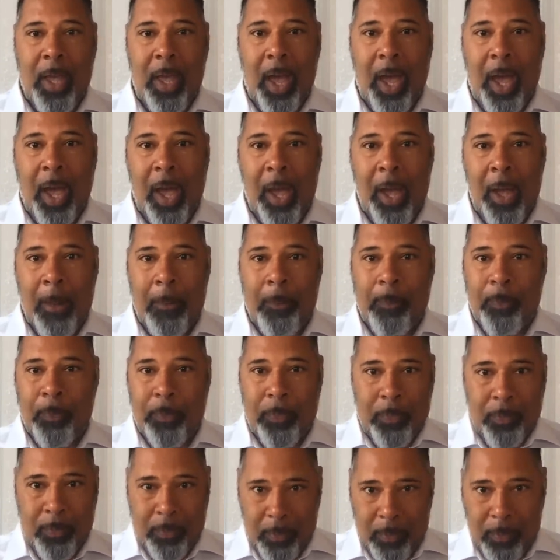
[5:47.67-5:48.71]

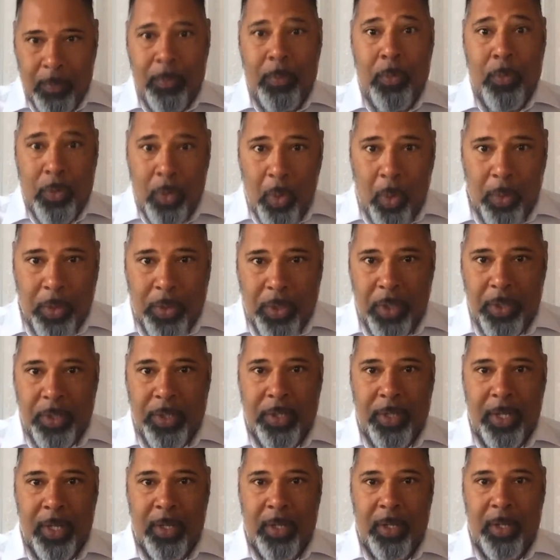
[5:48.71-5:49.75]
not
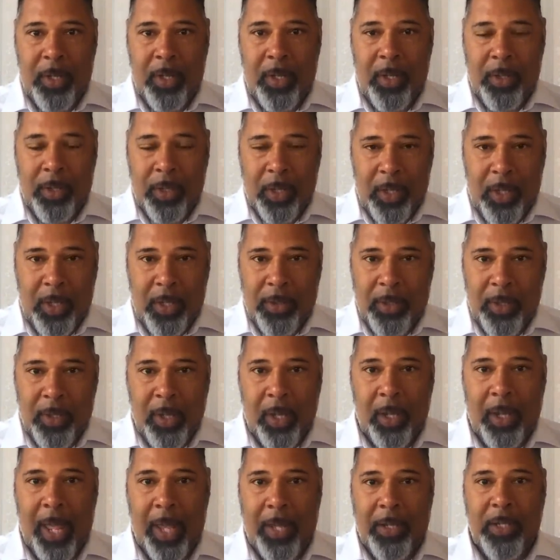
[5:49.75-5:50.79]
just in the
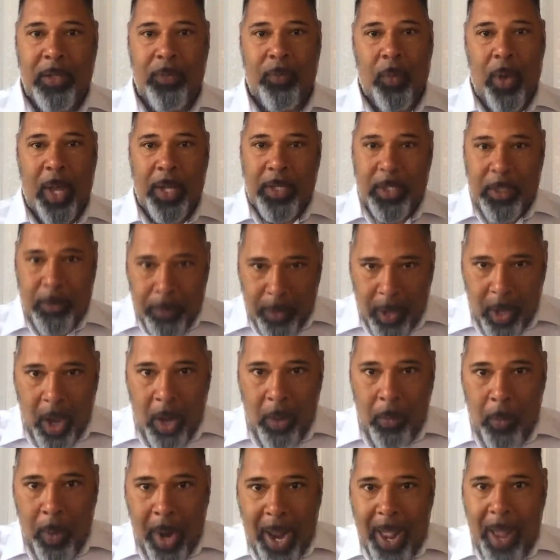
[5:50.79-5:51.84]
collective West, but
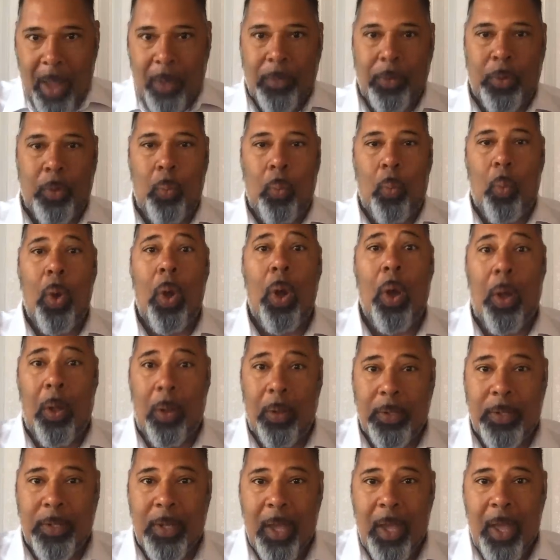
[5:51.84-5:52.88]
around the
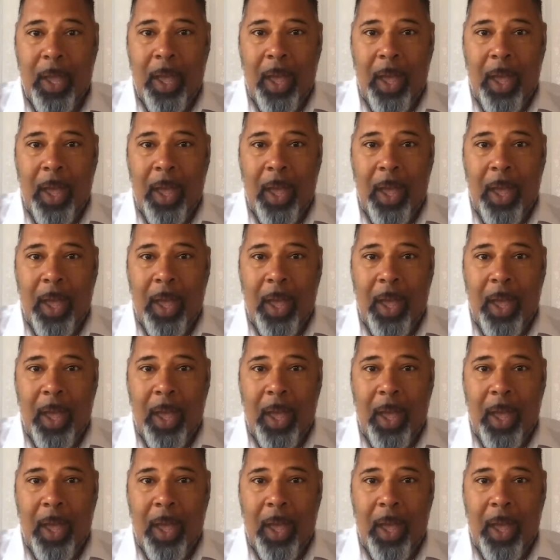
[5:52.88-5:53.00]
world,